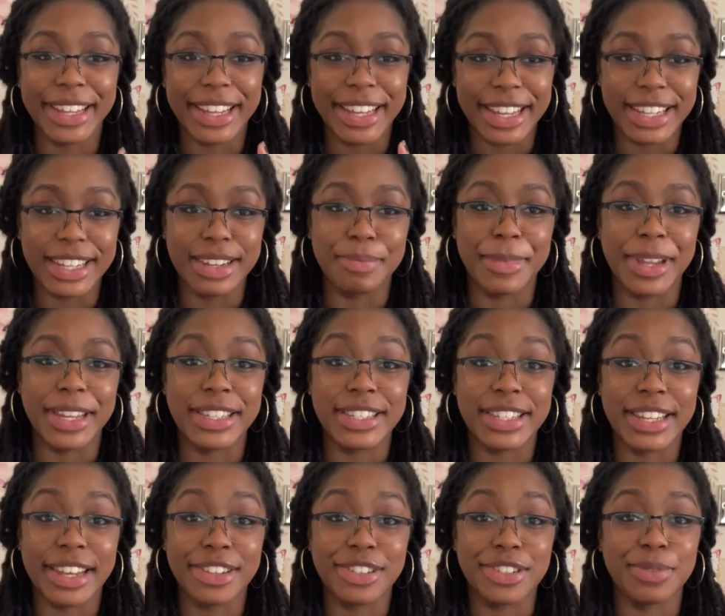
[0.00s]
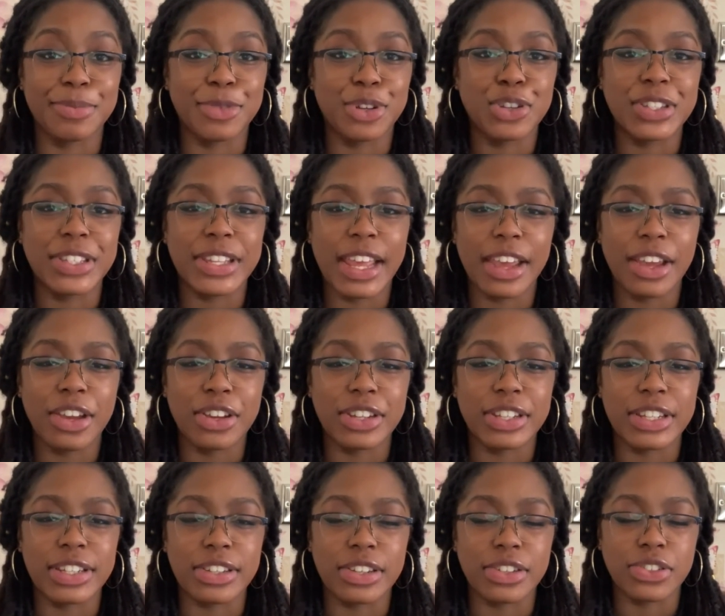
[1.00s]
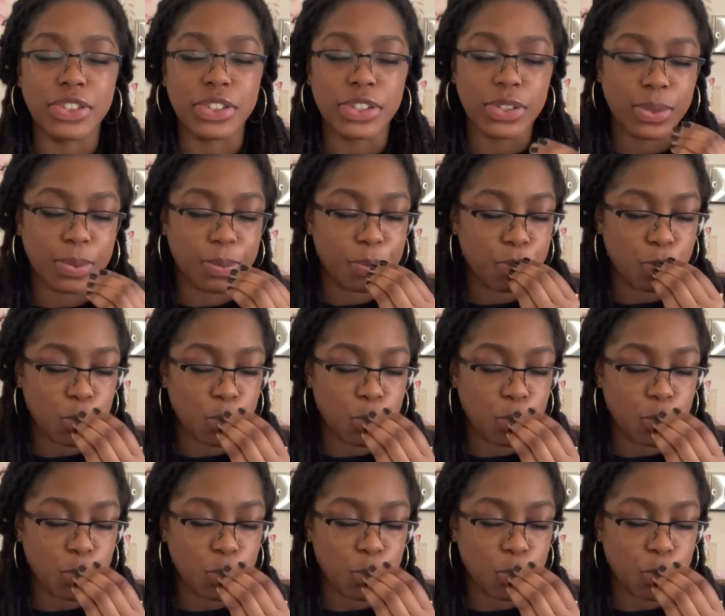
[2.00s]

in the men's section, because their hoodies are just,